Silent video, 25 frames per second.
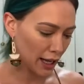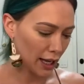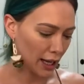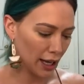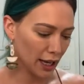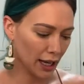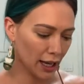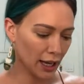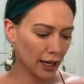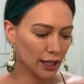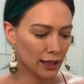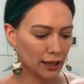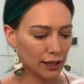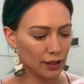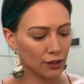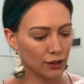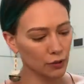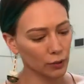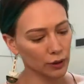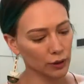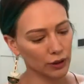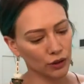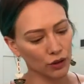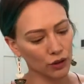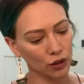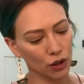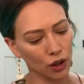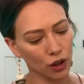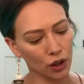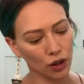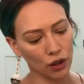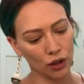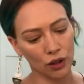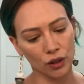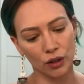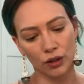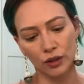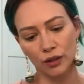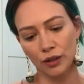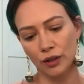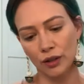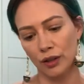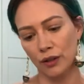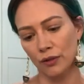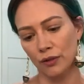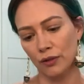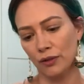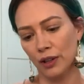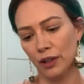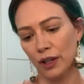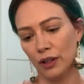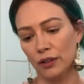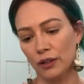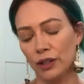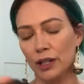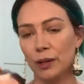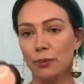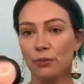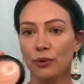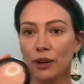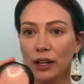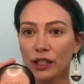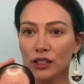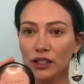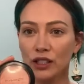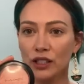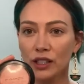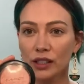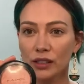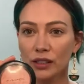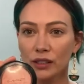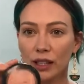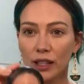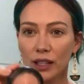and this one's called Fairly Precious.